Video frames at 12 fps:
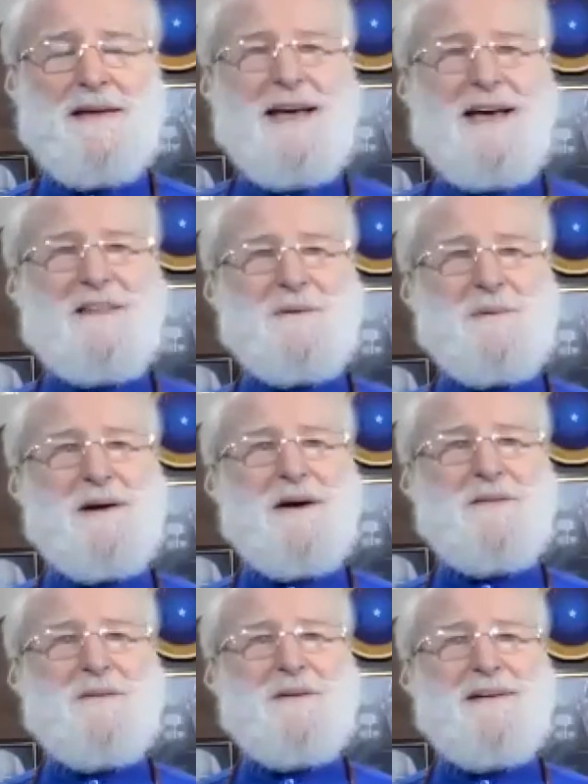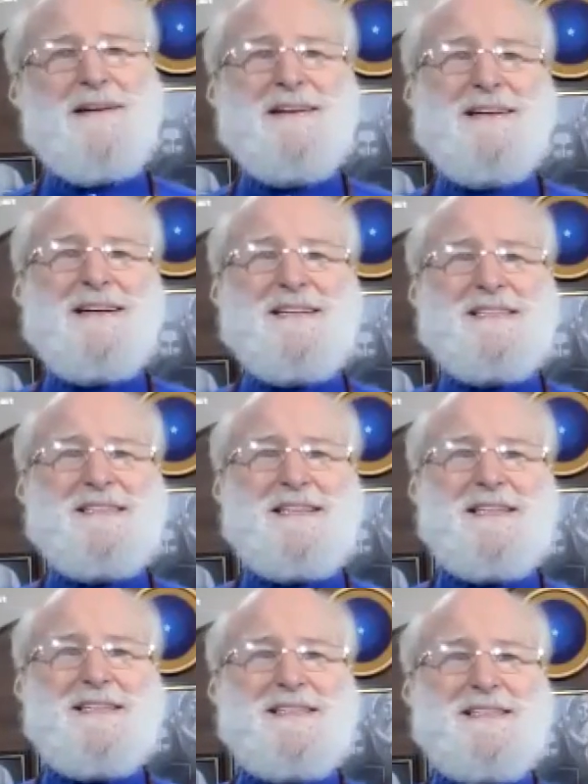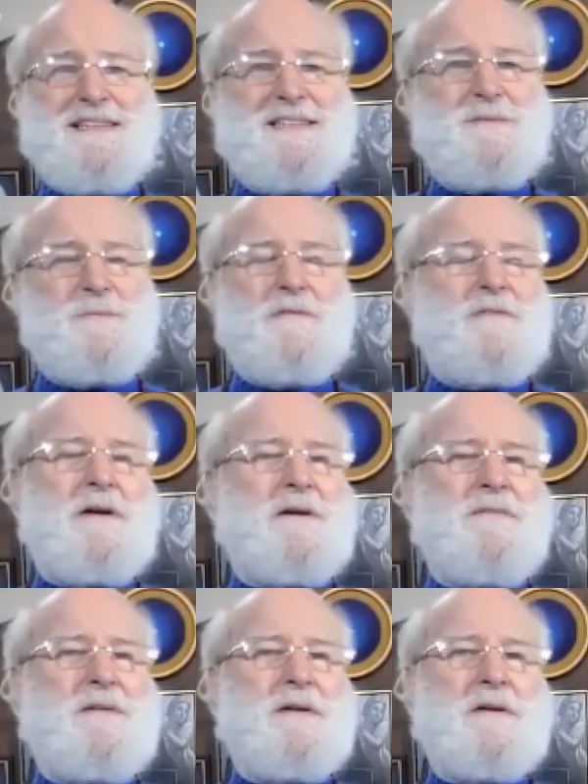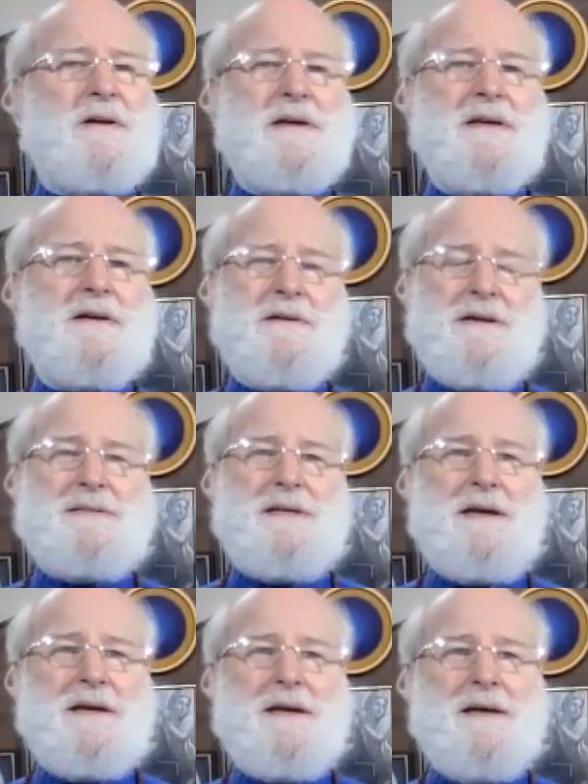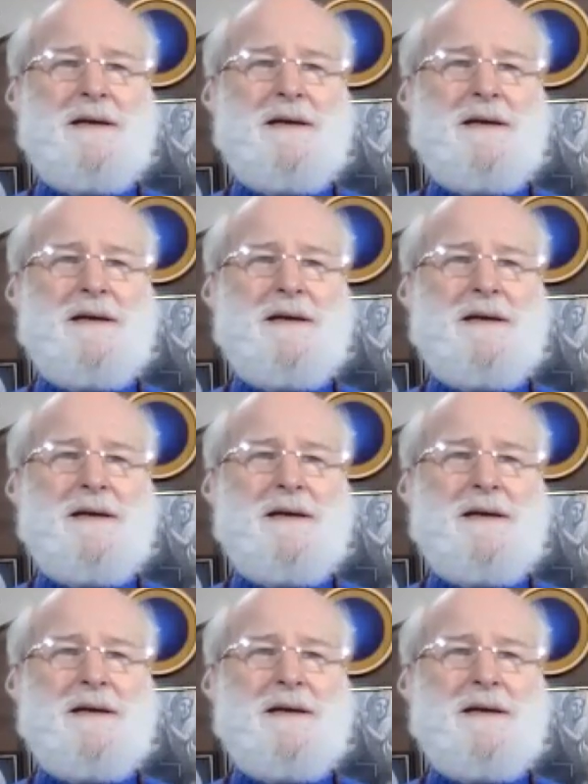And there were other statistics that were very, very interesting,